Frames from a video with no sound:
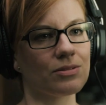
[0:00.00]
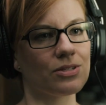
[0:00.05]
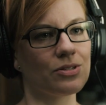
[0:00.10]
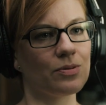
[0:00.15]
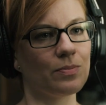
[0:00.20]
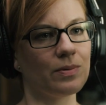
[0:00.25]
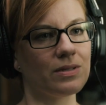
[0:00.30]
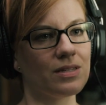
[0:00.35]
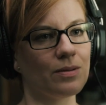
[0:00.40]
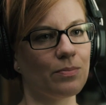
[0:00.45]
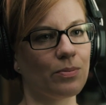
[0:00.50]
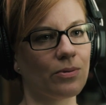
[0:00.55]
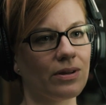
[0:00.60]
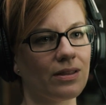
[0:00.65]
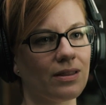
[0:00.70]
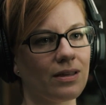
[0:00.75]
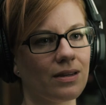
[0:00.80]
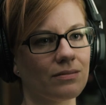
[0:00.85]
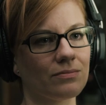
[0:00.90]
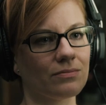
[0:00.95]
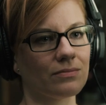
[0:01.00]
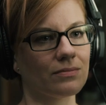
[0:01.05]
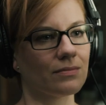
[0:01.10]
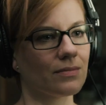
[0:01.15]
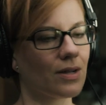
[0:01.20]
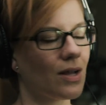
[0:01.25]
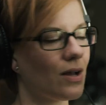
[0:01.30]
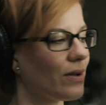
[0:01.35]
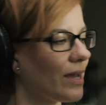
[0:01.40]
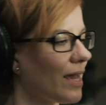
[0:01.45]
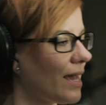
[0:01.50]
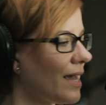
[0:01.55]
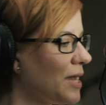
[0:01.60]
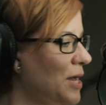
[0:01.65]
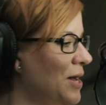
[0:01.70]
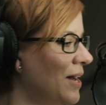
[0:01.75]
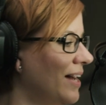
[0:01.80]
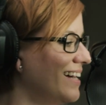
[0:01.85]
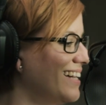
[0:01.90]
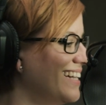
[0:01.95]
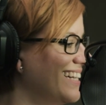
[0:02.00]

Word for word: I was too busy breathing. Okay.